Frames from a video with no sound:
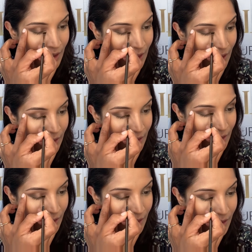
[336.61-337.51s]
And
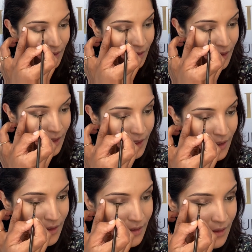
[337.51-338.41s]
then I
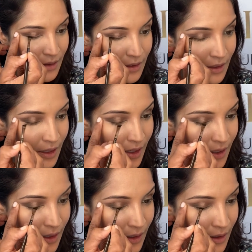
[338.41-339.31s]
create
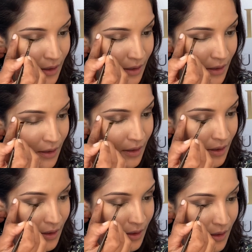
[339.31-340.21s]
a
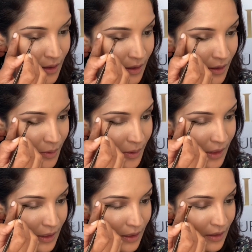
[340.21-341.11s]
liquid line.